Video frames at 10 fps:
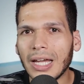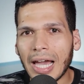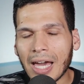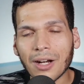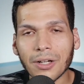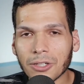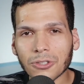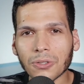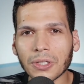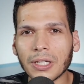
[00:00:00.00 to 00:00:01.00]
And
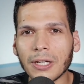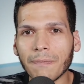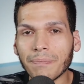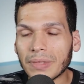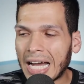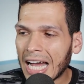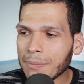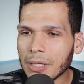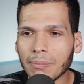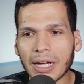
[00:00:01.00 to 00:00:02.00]
initially, I
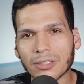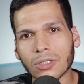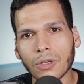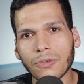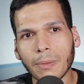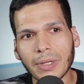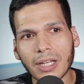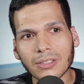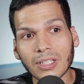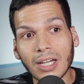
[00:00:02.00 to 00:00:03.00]
beat myself up
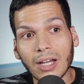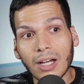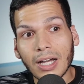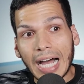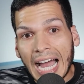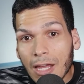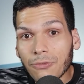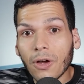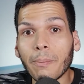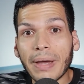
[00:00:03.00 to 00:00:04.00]
because I
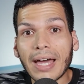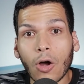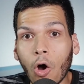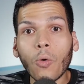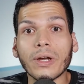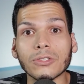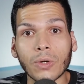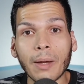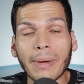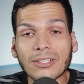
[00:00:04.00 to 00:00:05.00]
felt bad always,
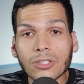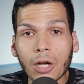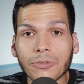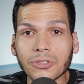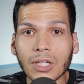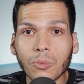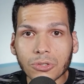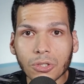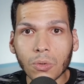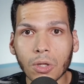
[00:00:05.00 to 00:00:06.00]
right? My self-esteem was
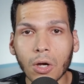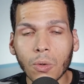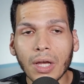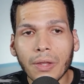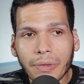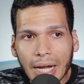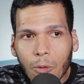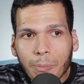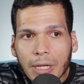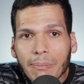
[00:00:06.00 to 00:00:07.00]
so low that I
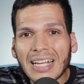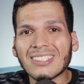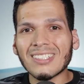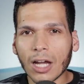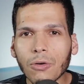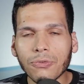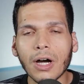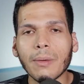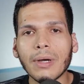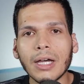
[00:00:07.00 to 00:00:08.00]
would beat myself
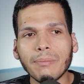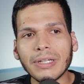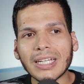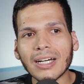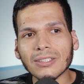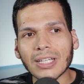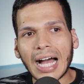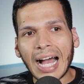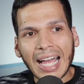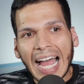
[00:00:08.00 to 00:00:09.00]
up because
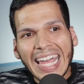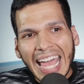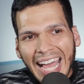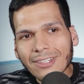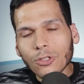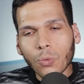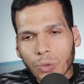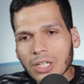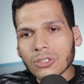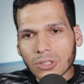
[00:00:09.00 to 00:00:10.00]
I had to
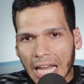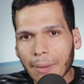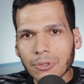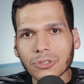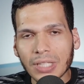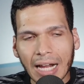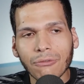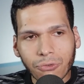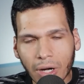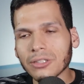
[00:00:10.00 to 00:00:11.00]
reestablish
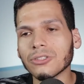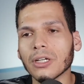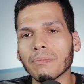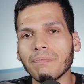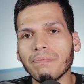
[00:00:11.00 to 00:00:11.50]
that friendship.